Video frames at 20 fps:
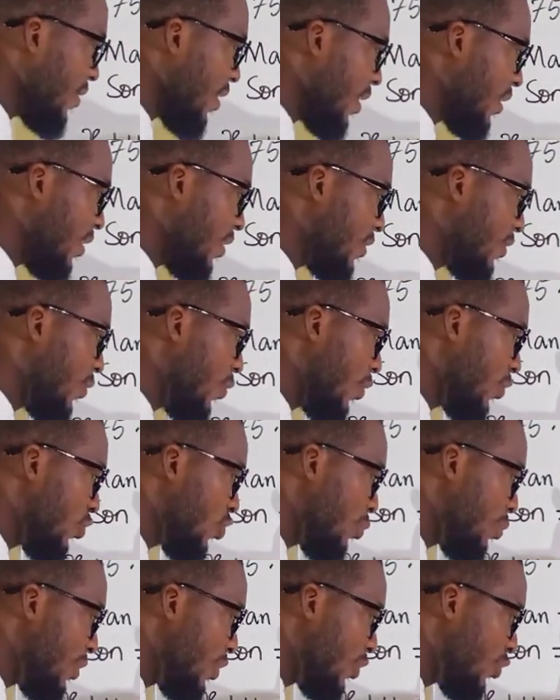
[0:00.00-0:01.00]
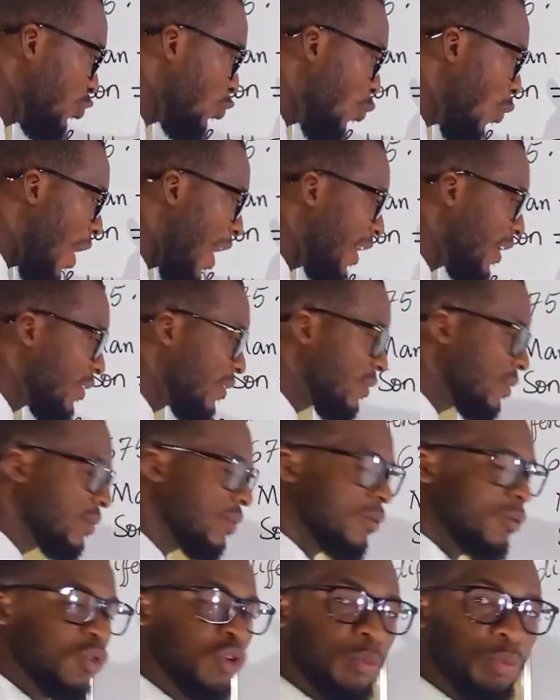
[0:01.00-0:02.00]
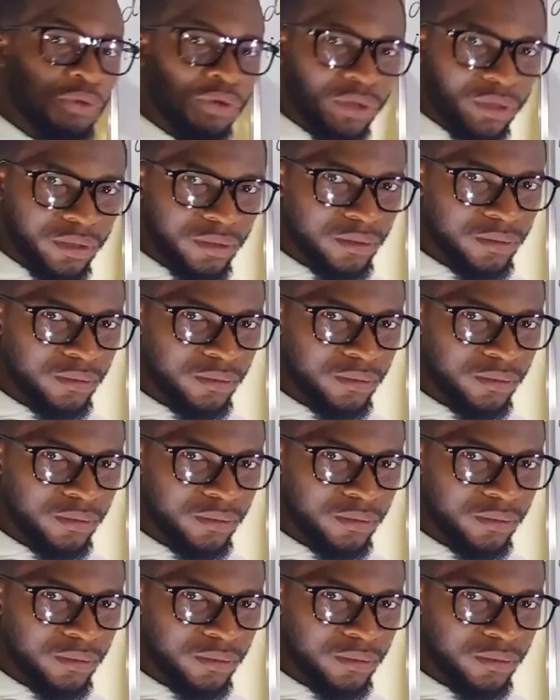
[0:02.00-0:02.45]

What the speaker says: is that is going to be twice, double.